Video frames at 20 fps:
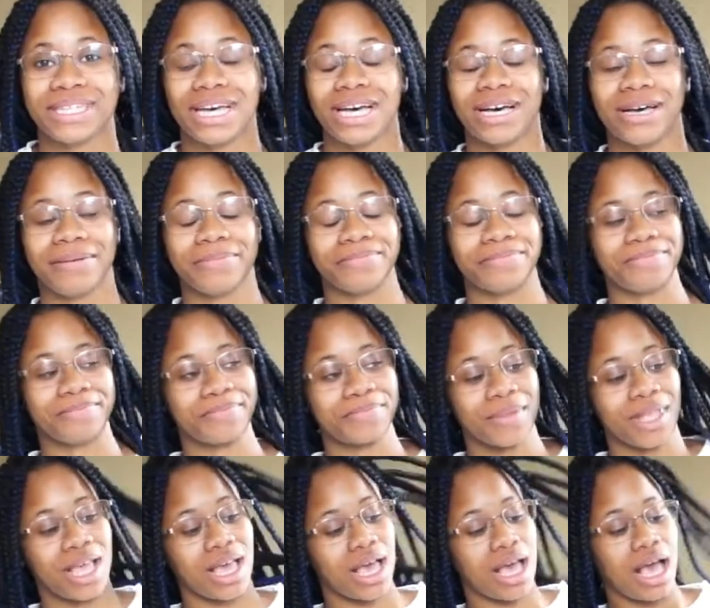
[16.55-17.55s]

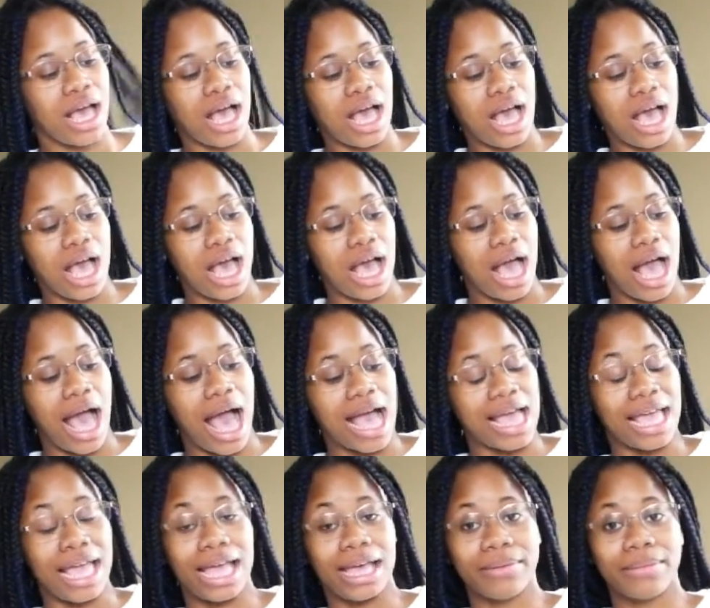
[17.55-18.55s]
I
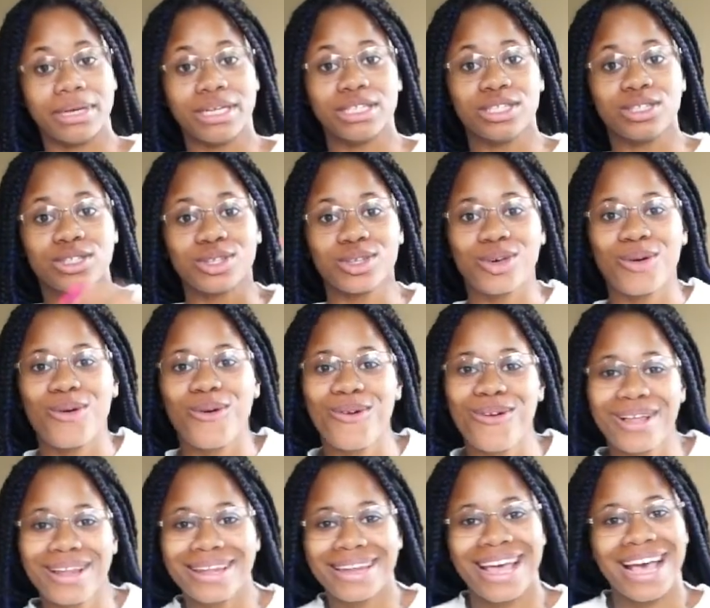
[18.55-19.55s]
am in
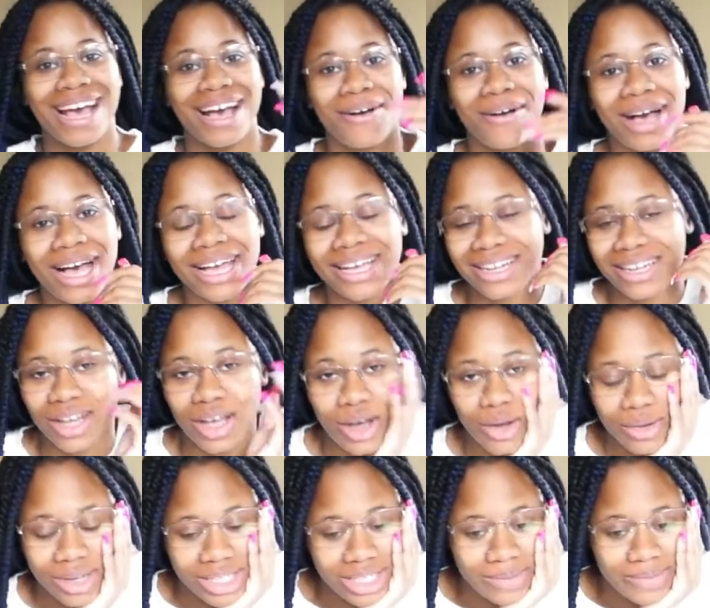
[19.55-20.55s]
school now. I know
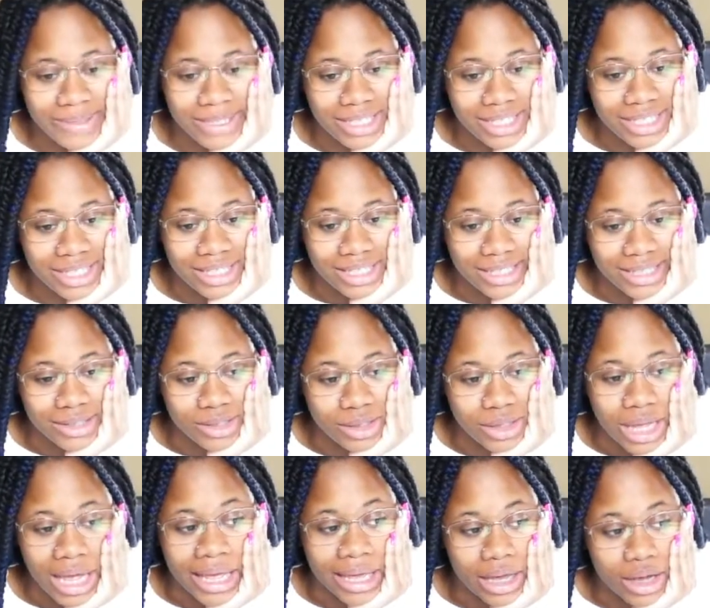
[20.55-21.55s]
it's been such a
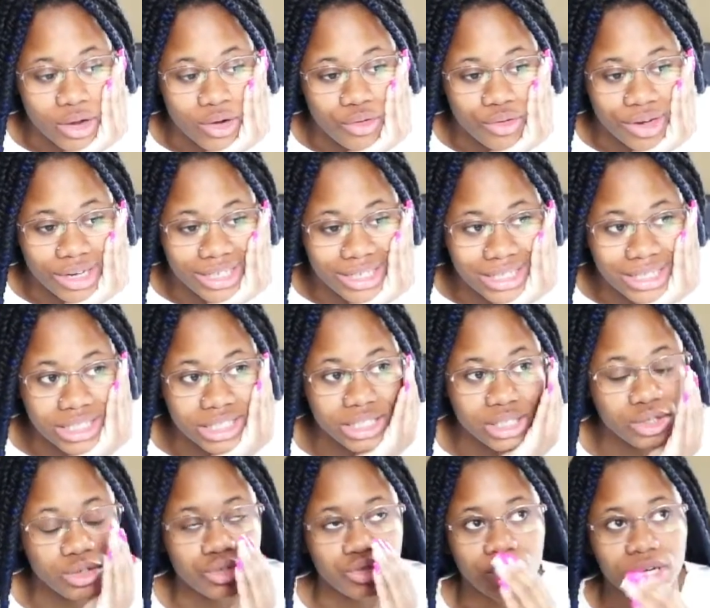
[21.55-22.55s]
crazy
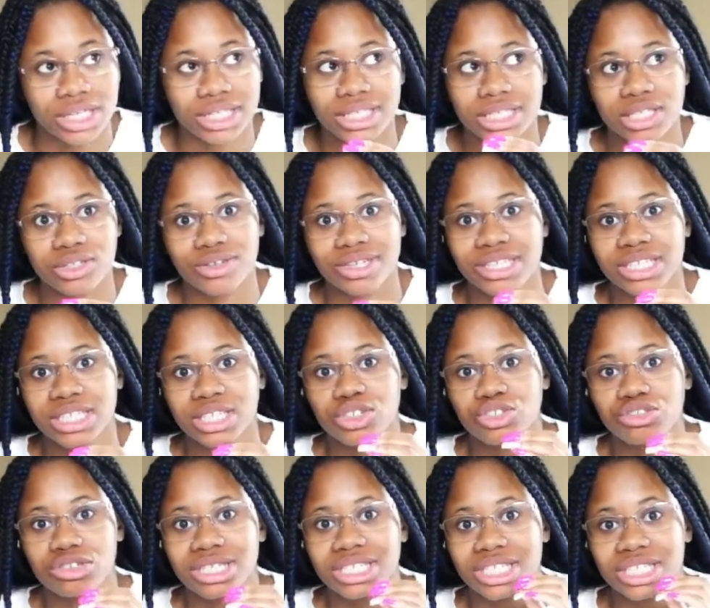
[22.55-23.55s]

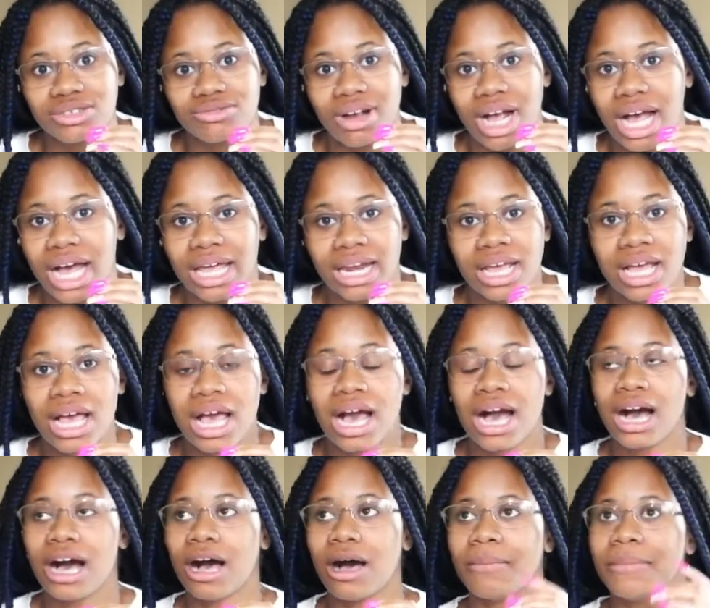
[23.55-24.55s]
ride.
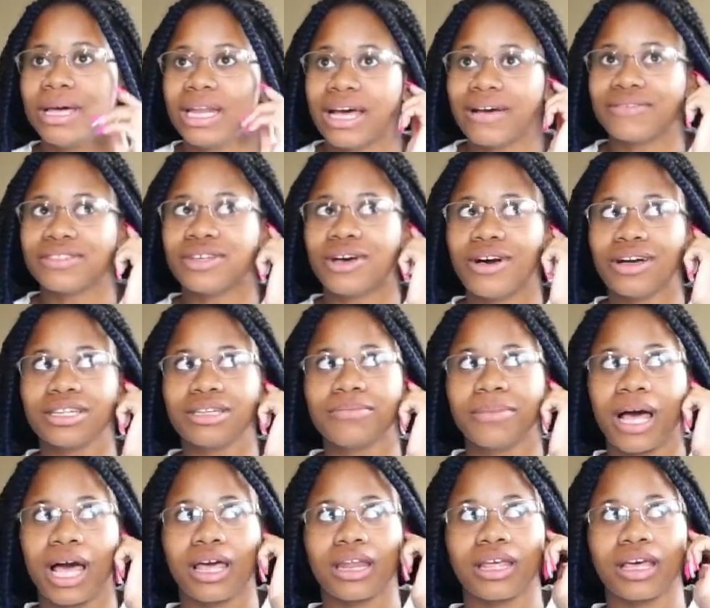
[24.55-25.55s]
And I've talked
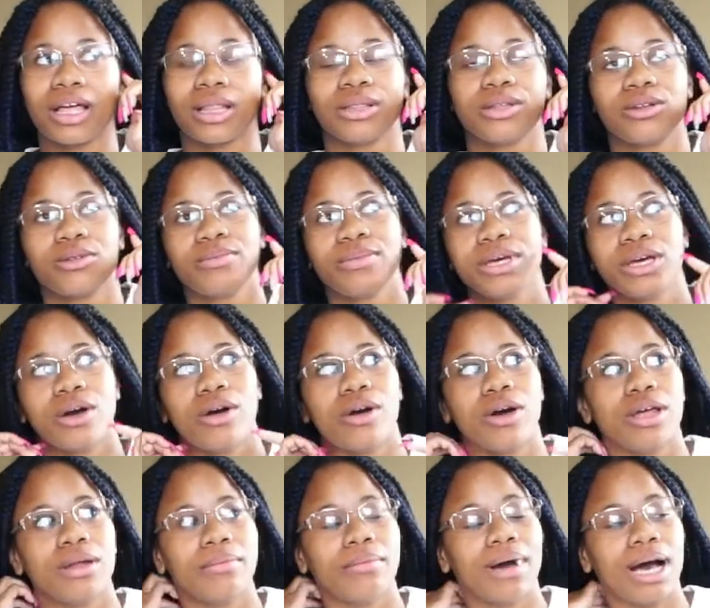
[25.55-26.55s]
about it a little bit
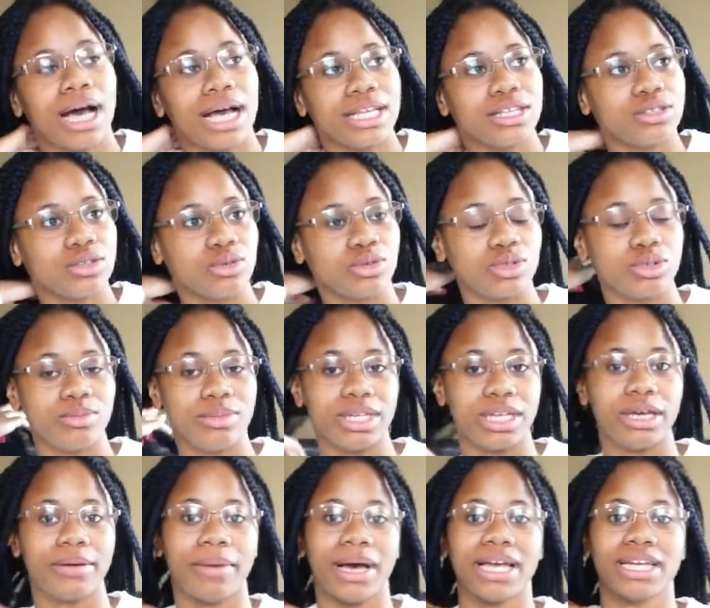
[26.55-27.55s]
on my social
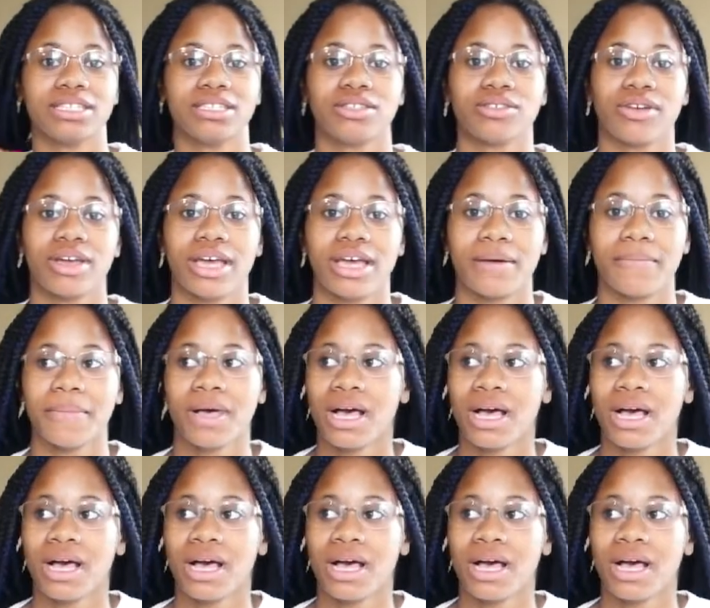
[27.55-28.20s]
media, my Instagram.